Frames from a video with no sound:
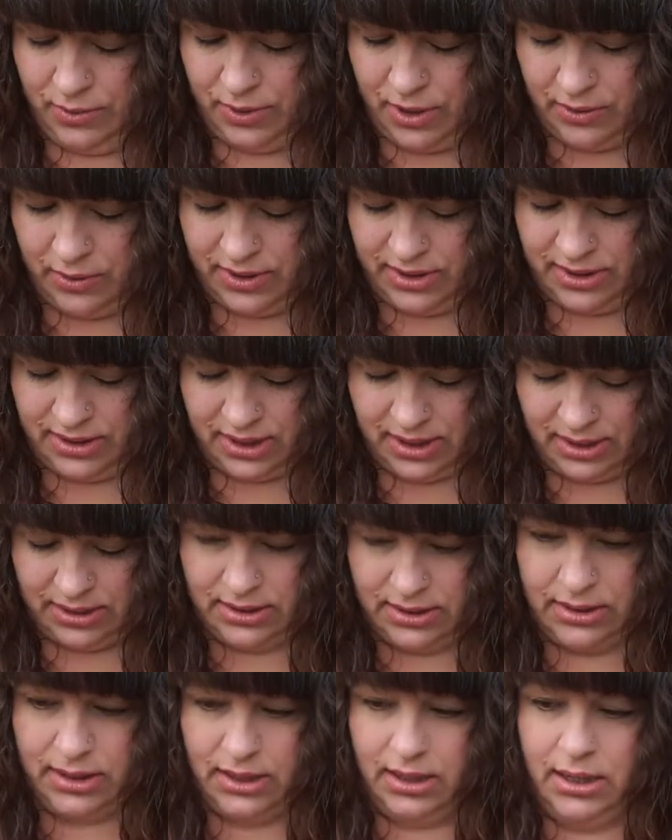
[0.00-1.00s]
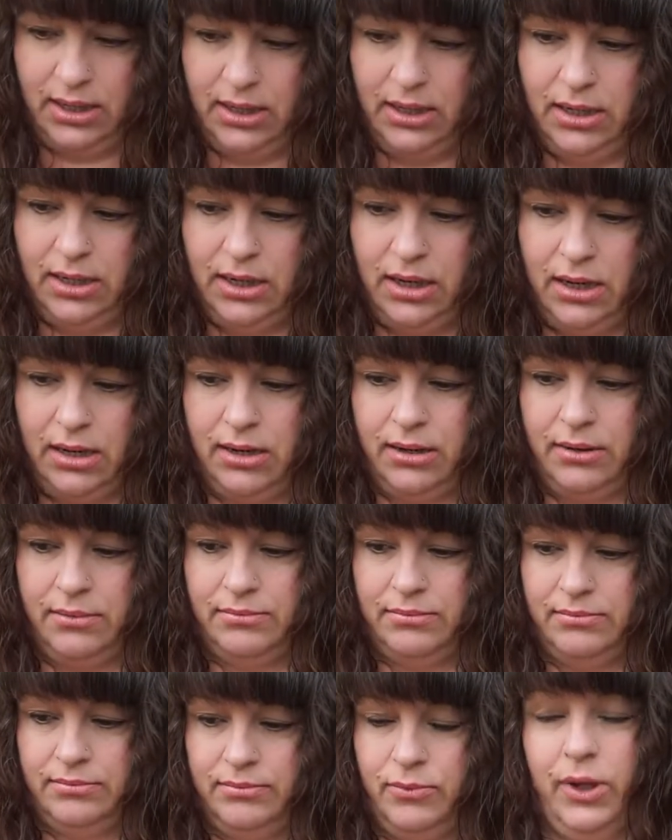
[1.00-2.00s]
notice it.
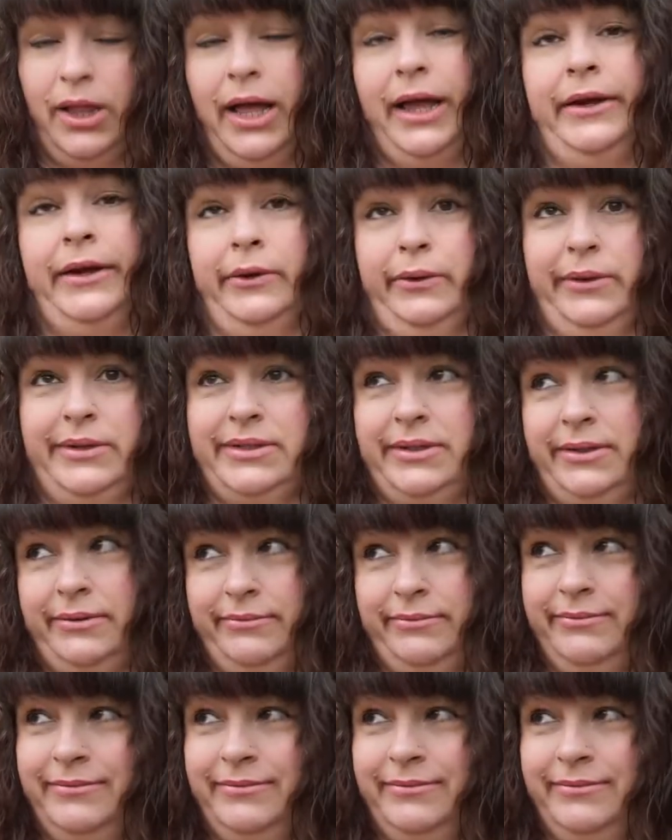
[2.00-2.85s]
Well, I notice it.